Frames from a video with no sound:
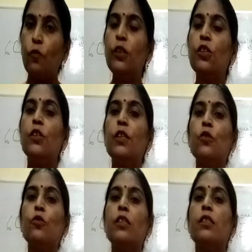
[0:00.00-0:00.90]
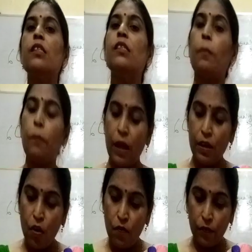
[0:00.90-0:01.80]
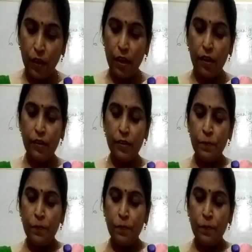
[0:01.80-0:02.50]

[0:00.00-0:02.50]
which reduces the supply of air